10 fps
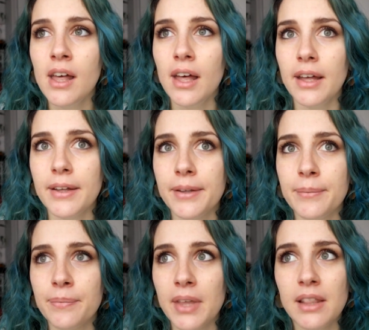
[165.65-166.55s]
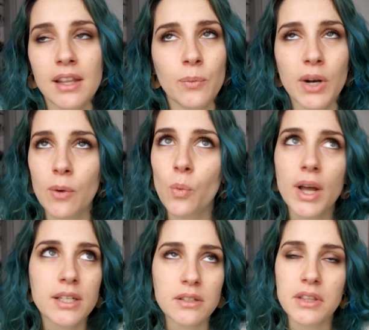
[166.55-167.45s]
And then when I
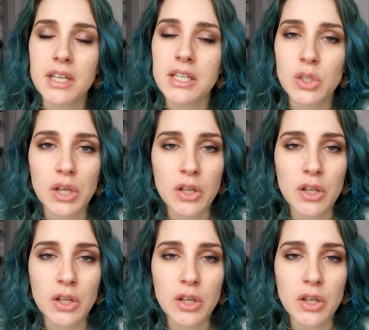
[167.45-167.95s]
went on the internet,